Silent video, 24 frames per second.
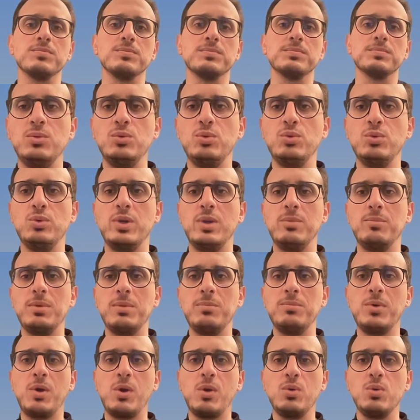Do you
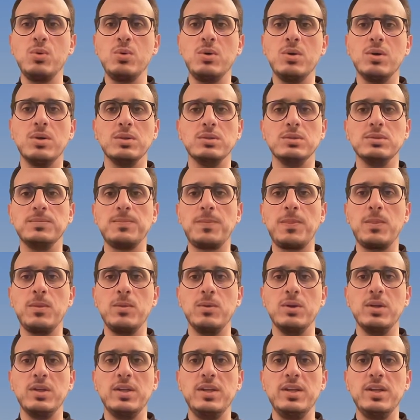remember RuCode,
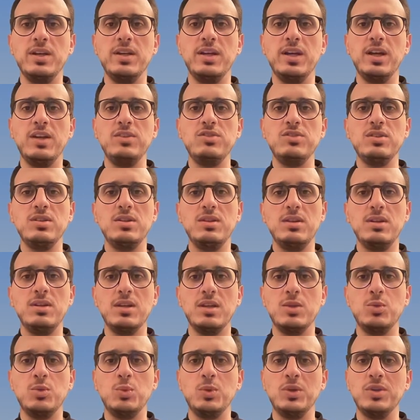the AI agent
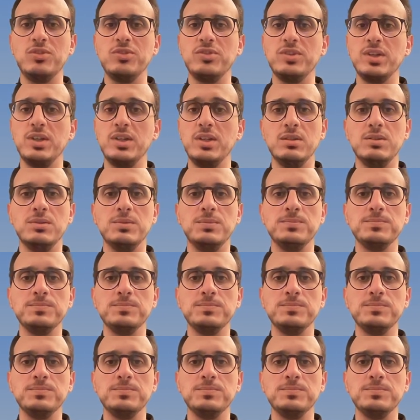that we installed?